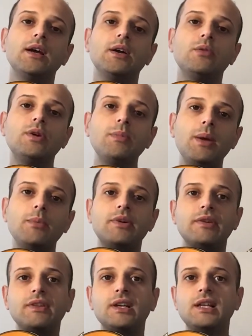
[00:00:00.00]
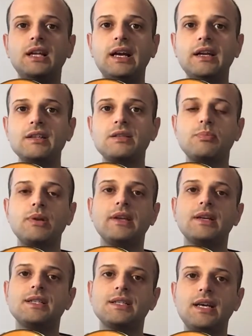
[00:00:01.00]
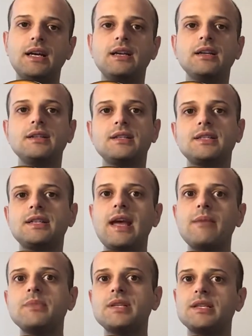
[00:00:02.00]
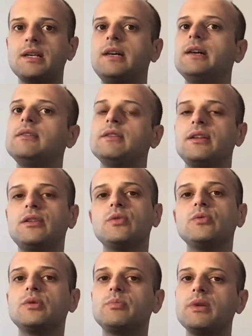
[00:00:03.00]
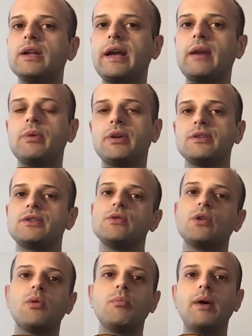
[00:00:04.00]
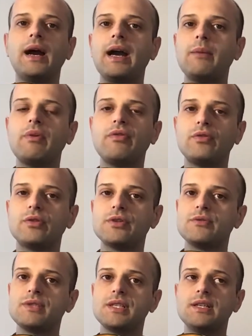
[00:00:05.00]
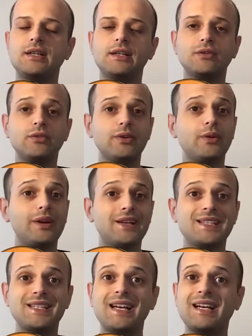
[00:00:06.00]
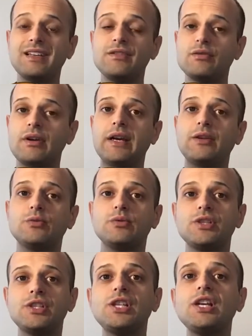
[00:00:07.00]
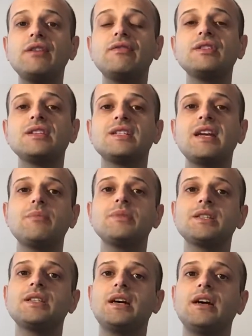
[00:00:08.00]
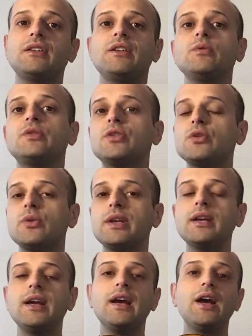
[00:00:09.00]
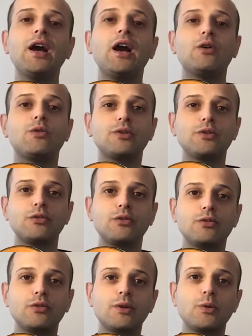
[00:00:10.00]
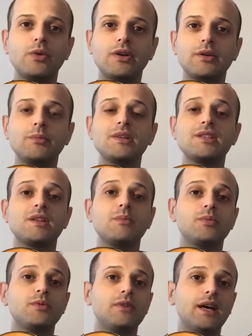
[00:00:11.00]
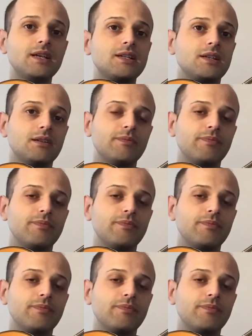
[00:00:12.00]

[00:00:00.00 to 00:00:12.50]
Remember, if the client is playing exactly in the same style that you were playing because you combined before to start, or you're exactly trying to achieve the same style you are doing, according to Tony Wigram, it's temporizing.